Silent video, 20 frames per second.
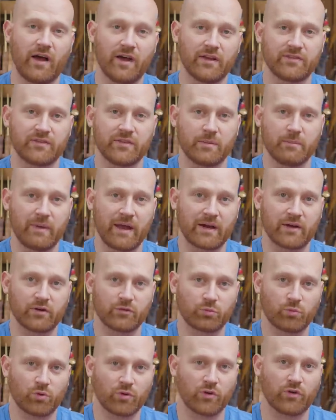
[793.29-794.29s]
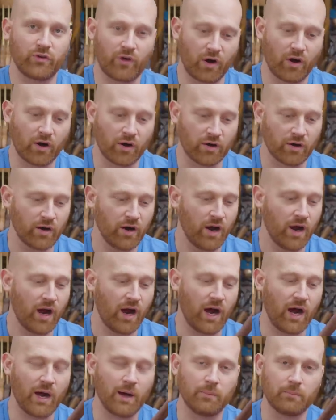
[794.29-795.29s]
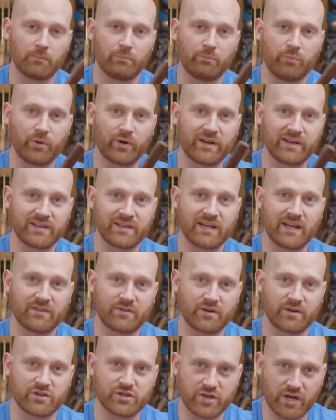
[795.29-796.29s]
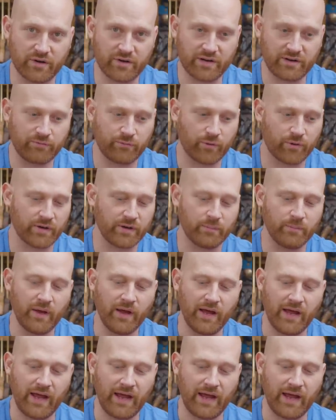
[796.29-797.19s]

us in the maker's world are um, putting together a charity for him.